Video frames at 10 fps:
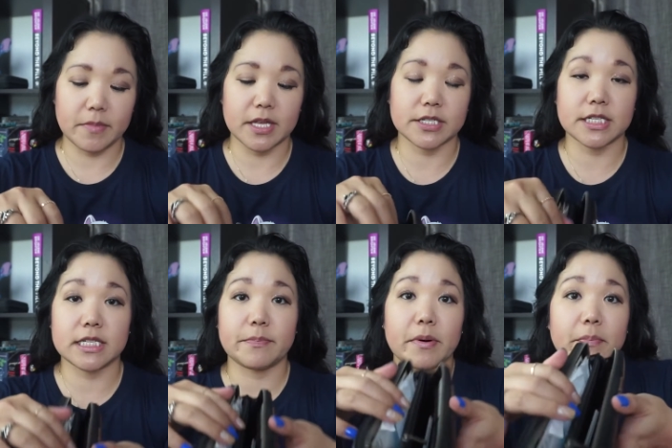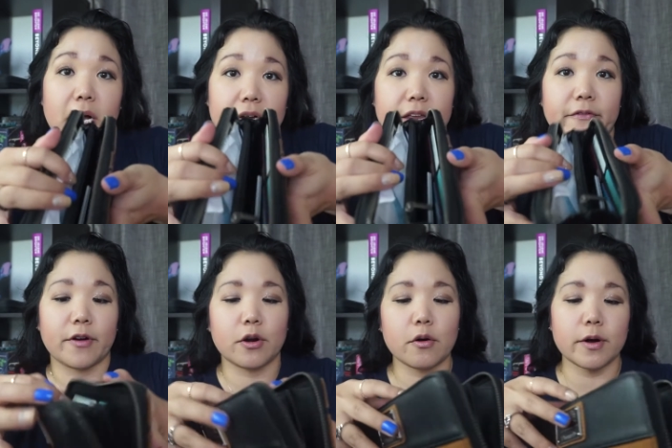There's a zipper pocket for
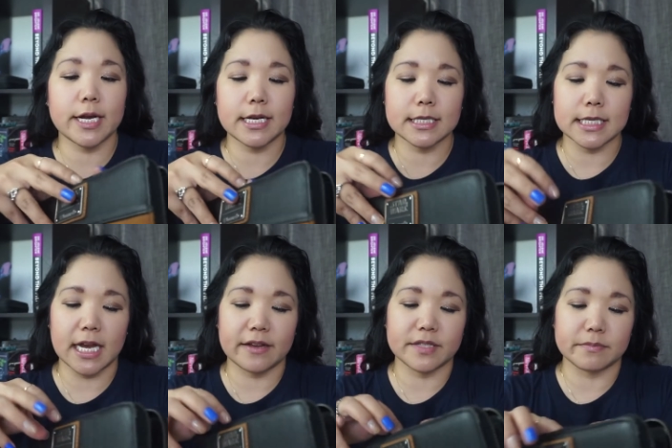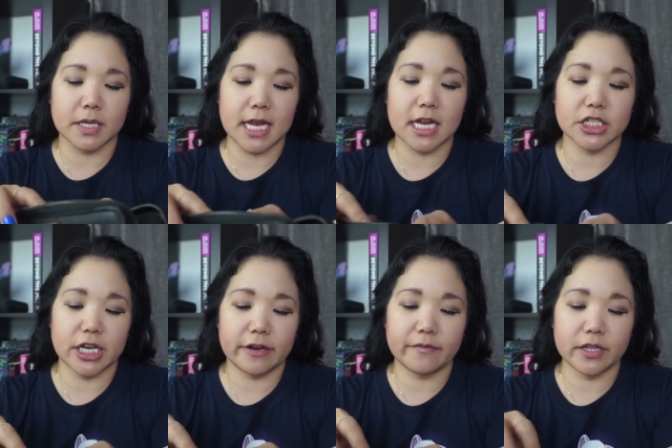coins. I have some cash
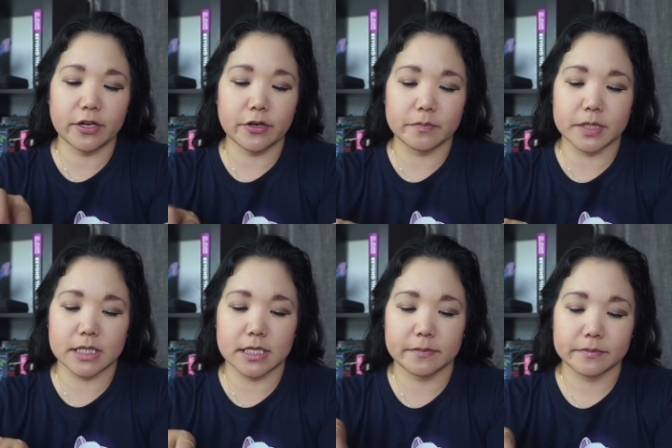envelopes